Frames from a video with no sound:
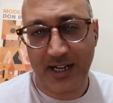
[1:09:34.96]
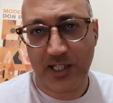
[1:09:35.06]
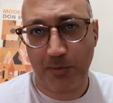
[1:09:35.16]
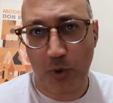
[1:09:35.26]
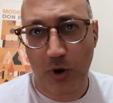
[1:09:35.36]

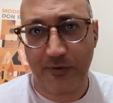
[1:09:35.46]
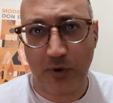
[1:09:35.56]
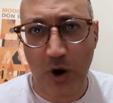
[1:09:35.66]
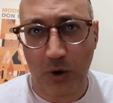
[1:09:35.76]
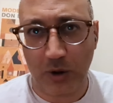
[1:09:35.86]
in a
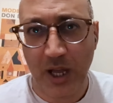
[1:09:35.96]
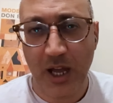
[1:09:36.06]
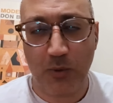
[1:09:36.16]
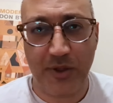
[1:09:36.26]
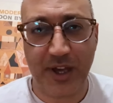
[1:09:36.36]
supportive role
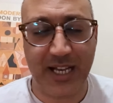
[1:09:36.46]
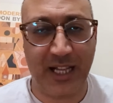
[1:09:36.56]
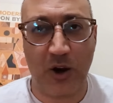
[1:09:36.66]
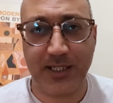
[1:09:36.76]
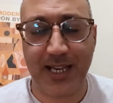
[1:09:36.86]

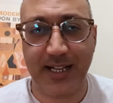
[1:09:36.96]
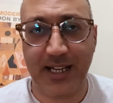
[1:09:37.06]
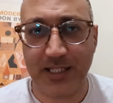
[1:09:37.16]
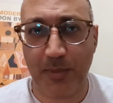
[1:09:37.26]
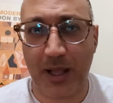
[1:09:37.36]

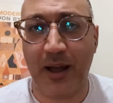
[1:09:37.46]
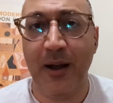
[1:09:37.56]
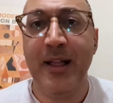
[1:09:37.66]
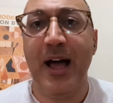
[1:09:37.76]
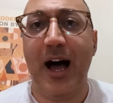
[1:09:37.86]
alongside
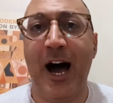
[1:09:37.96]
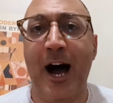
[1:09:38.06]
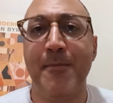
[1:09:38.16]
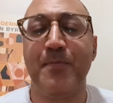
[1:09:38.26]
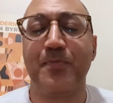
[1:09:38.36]

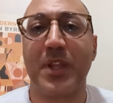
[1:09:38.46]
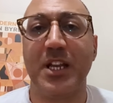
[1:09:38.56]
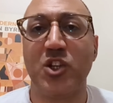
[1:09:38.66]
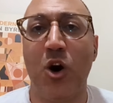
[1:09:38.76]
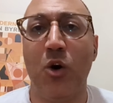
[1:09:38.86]
Hezbollah.
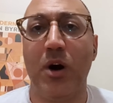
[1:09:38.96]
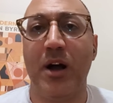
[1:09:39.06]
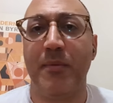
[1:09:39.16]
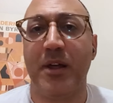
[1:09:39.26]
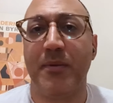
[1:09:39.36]
So,
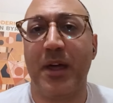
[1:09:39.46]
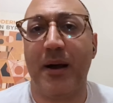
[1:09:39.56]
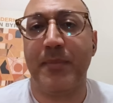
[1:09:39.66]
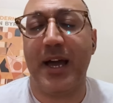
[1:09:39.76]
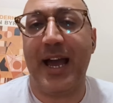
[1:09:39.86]

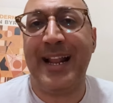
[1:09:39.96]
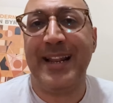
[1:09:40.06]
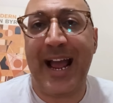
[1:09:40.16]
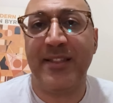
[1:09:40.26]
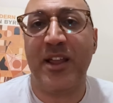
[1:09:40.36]

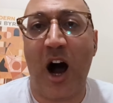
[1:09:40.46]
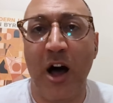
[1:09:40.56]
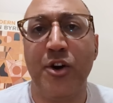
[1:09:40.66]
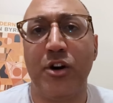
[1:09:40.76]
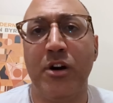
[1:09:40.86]
and the
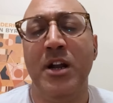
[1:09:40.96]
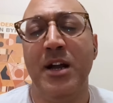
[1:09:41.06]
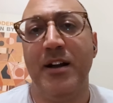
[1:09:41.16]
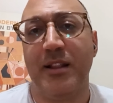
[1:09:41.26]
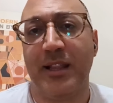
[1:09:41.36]
other
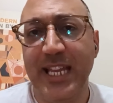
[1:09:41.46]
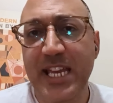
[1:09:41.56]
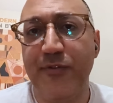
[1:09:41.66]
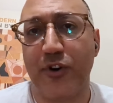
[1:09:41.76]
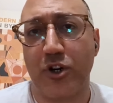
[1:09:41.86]

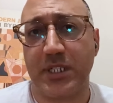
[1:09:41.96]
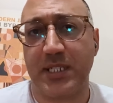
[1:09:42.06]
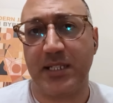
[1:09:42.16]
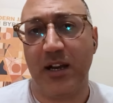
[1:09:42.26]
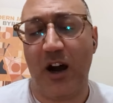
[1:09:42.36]

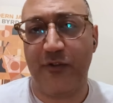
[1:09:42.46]
levers